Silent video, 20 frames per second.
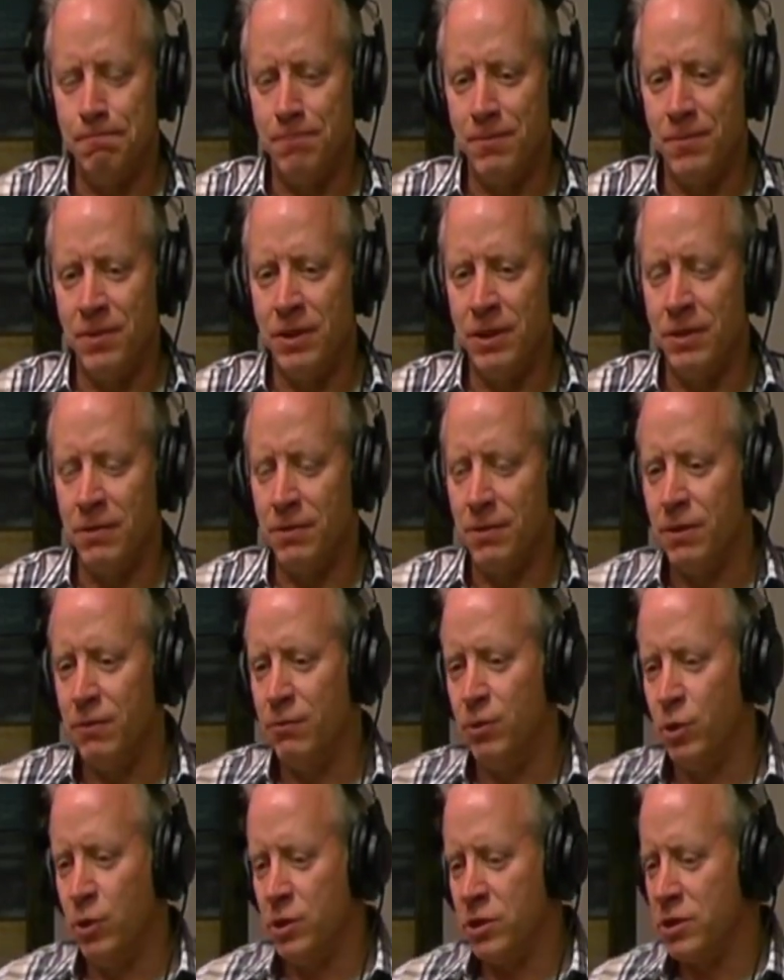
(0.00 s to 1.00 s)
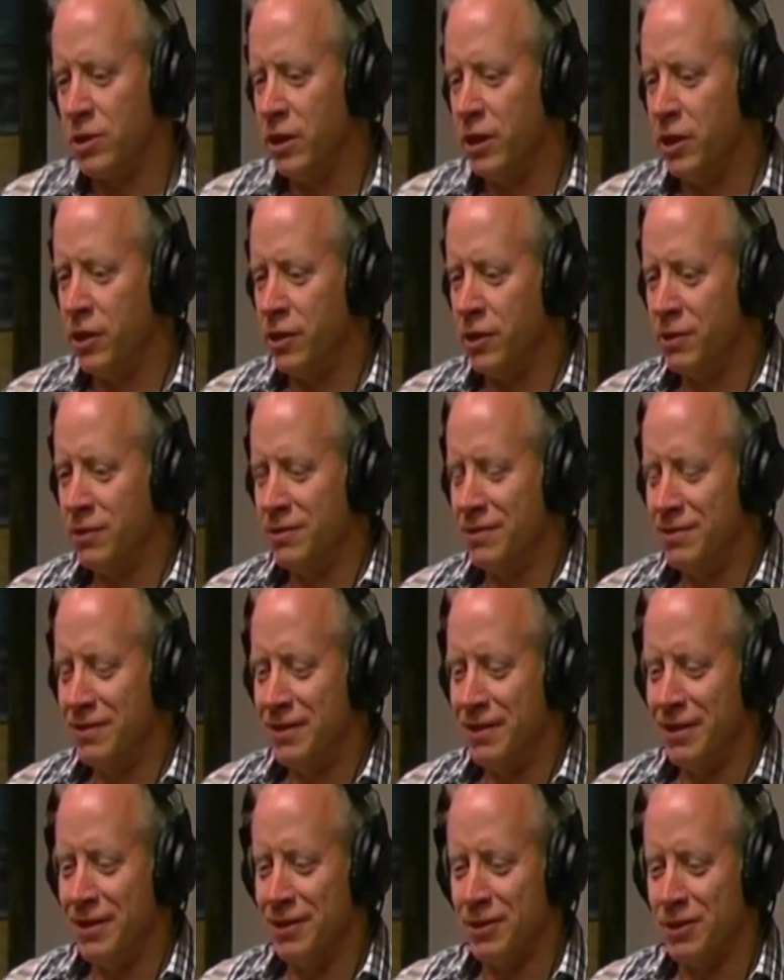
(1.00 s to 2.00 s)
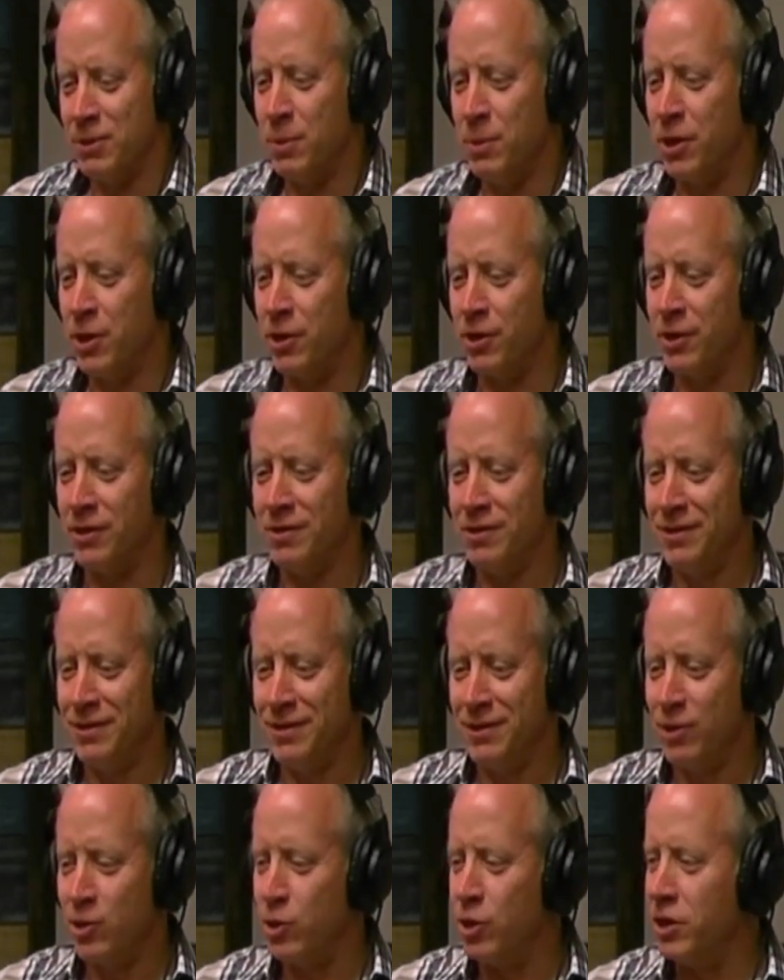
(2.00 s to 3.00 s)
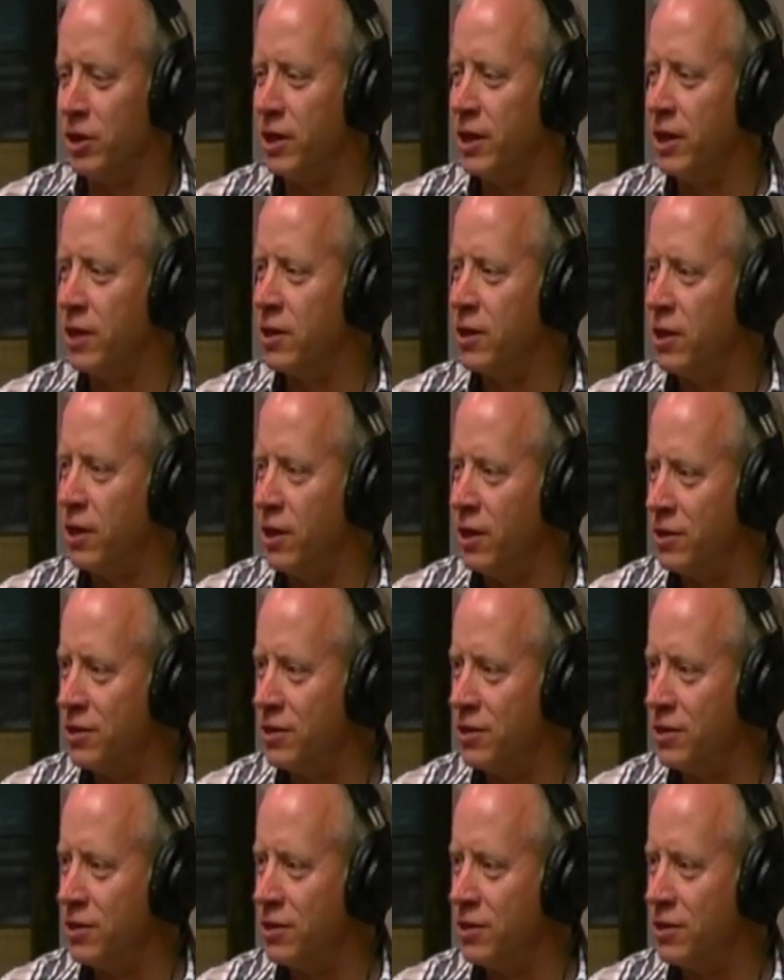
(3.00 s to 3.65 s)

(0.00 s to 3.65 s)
then a few years later, the speaker couldn't get there. So